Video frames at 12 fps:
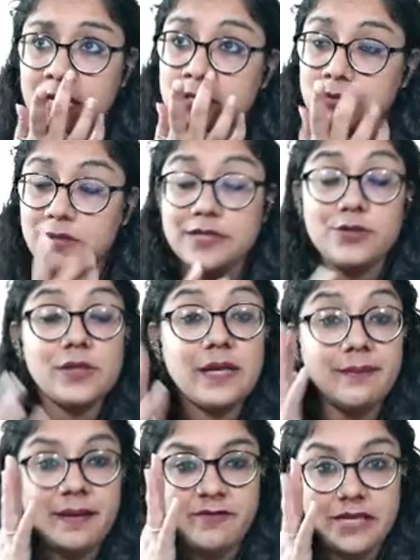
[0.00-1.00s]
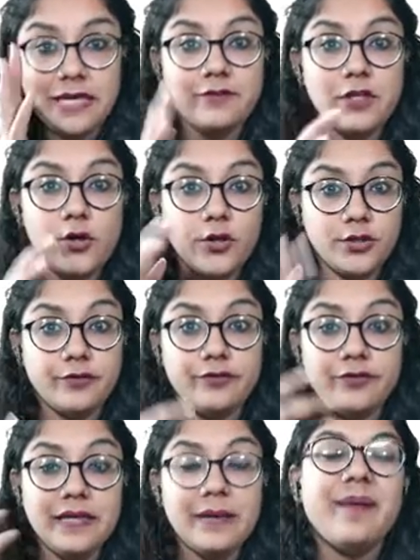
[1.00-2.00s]
So they told, okay, ma'am, we have a lot of
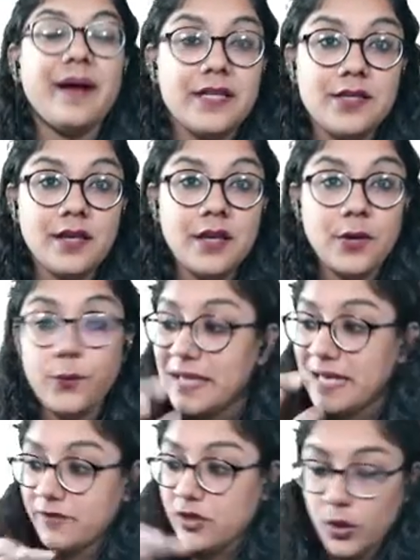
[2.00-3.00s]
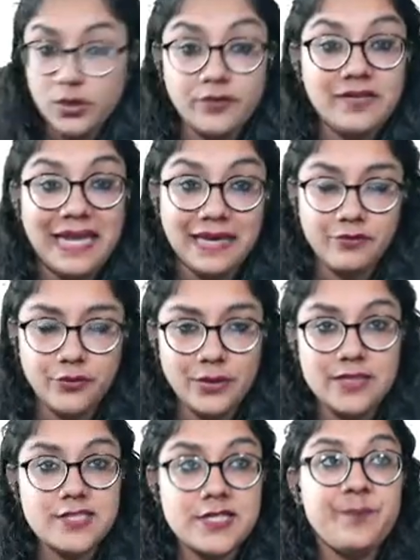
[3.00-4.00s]
demand. We have a lot of
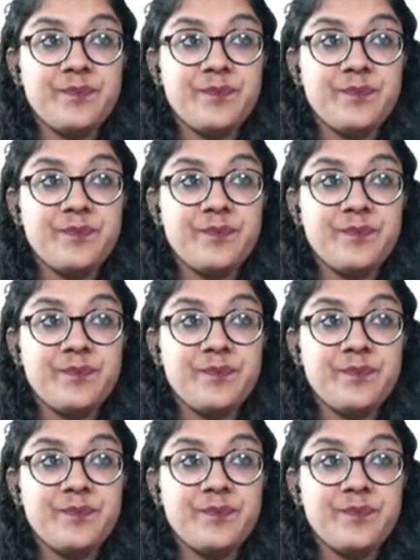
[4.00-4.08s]
deliveries.